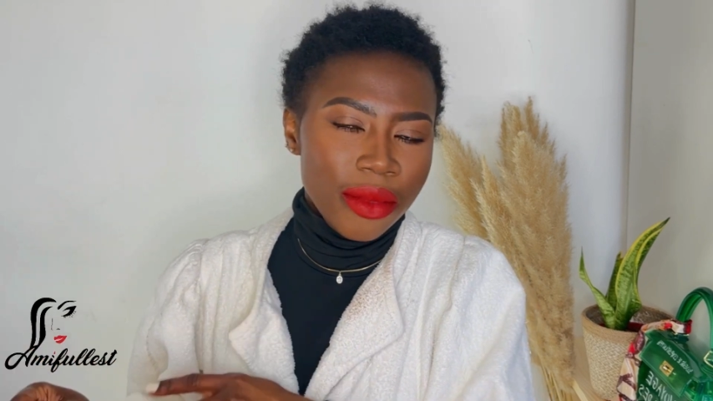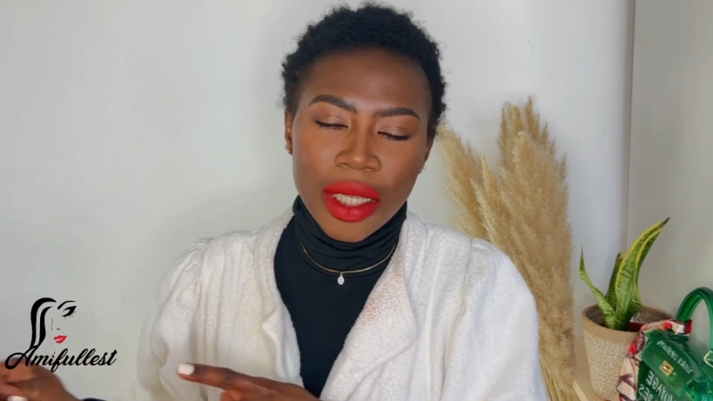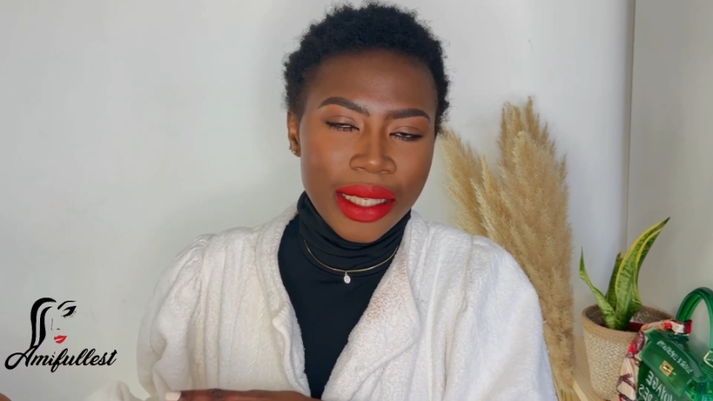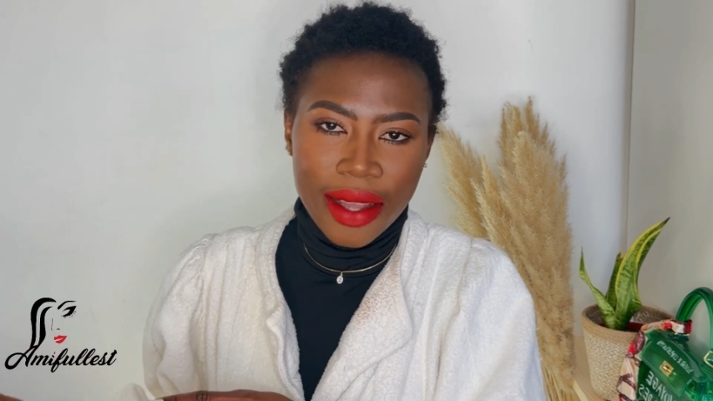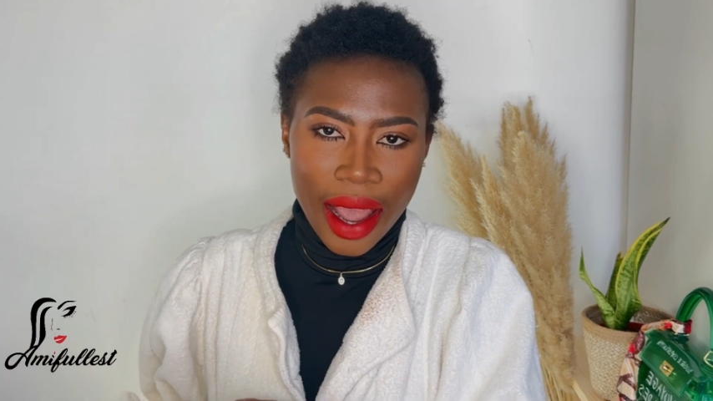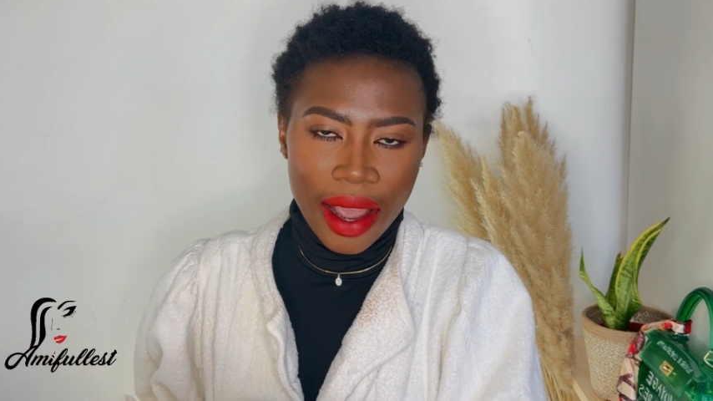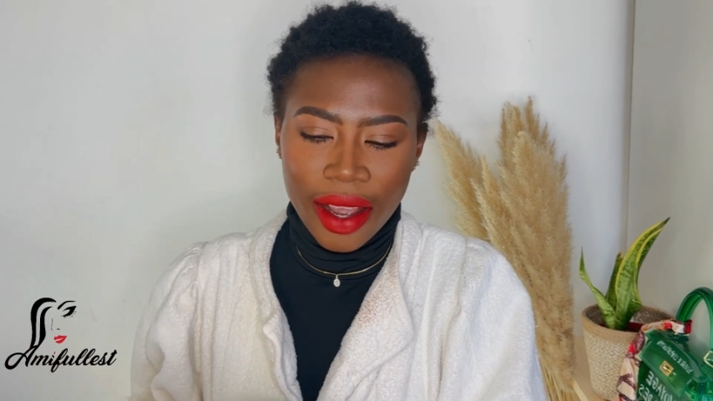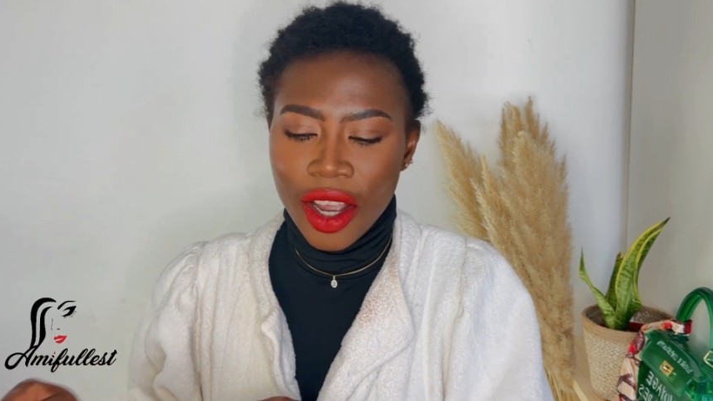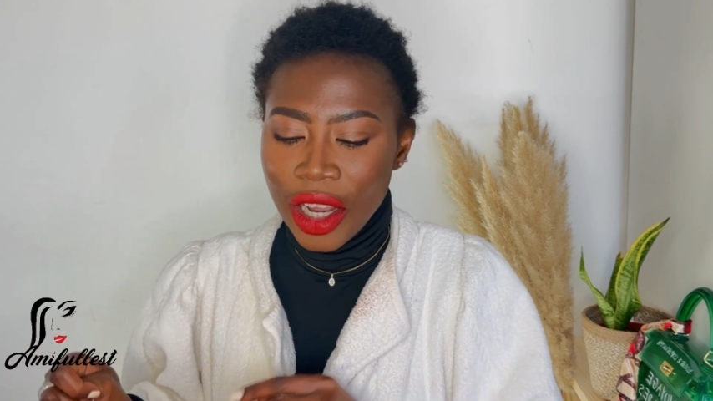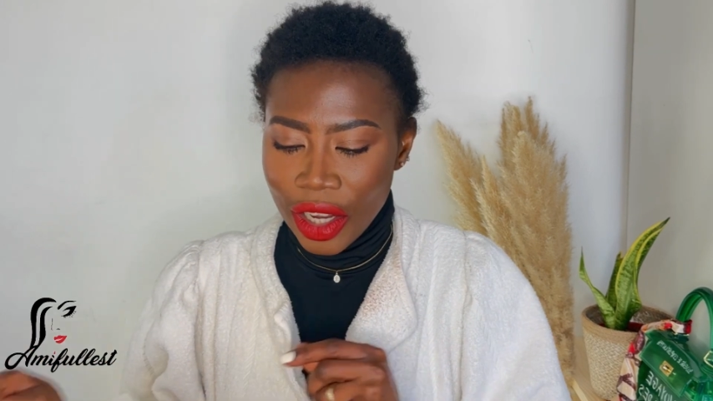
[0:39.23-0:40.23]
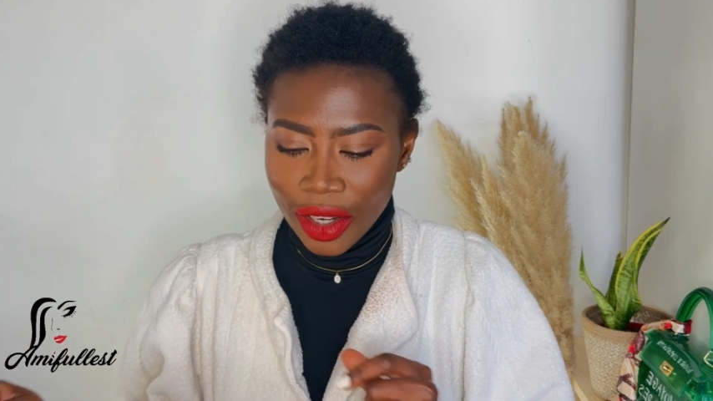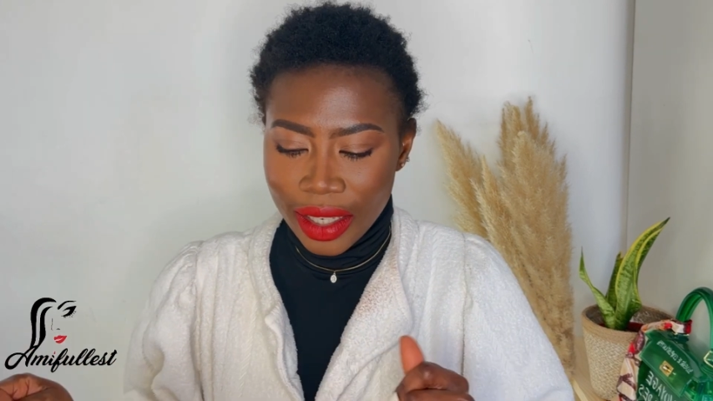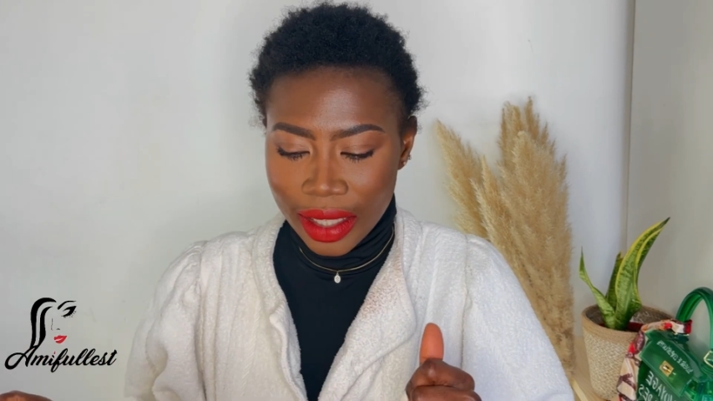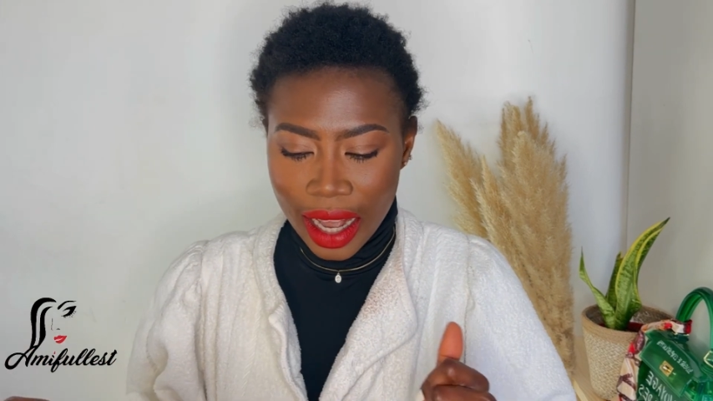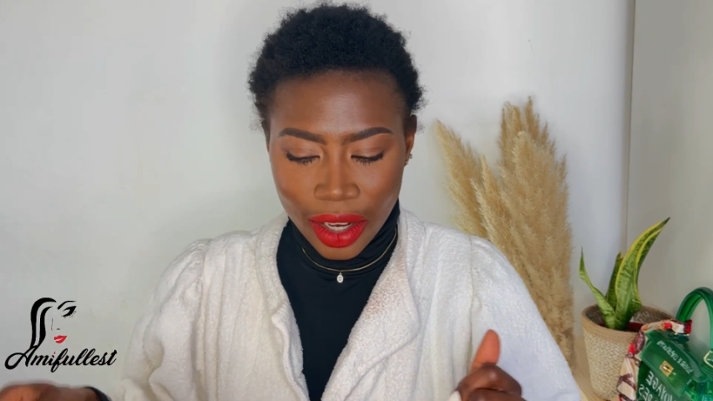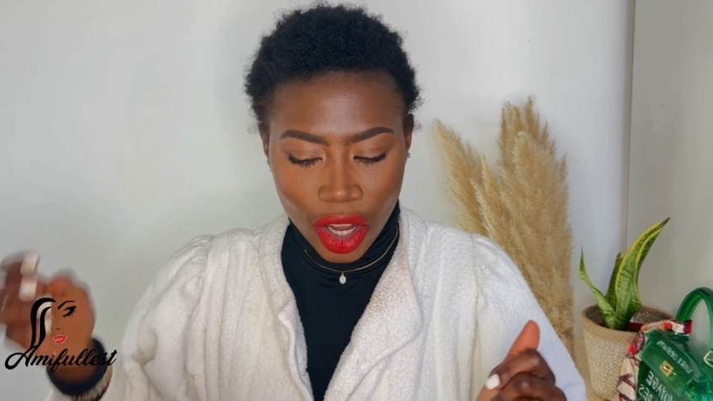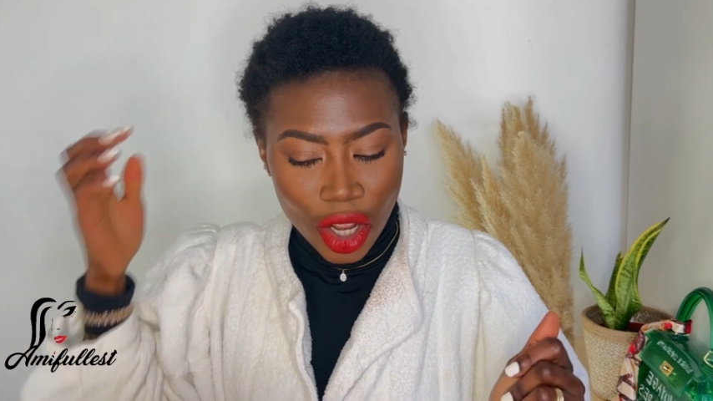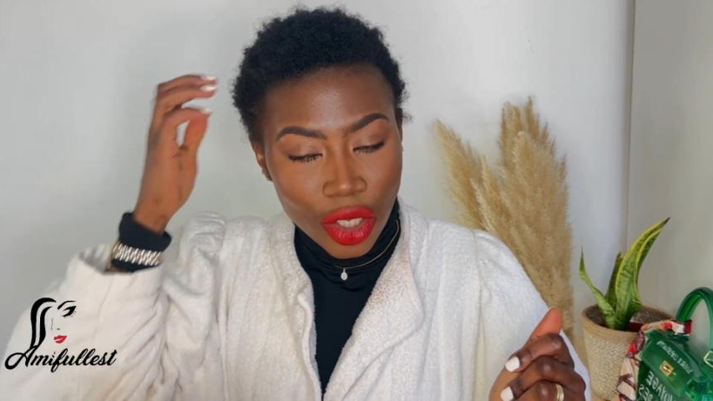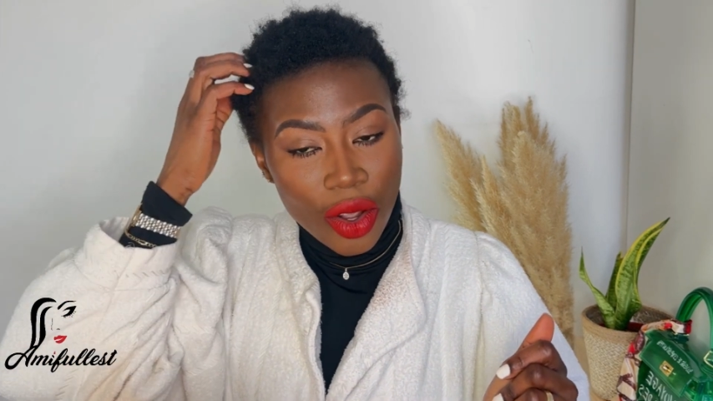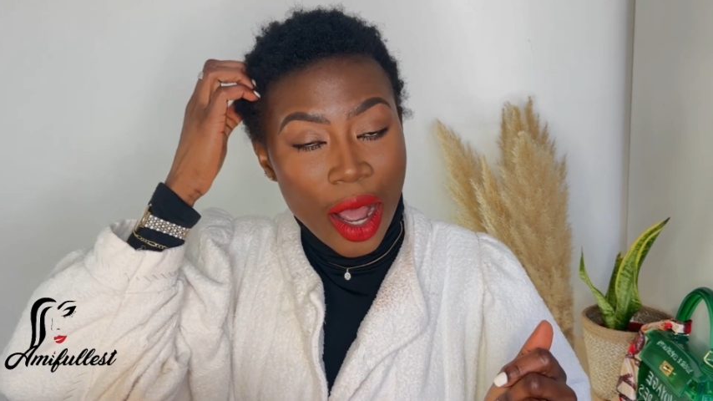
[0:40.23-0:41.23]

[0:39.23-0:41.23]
it's there. You understand? So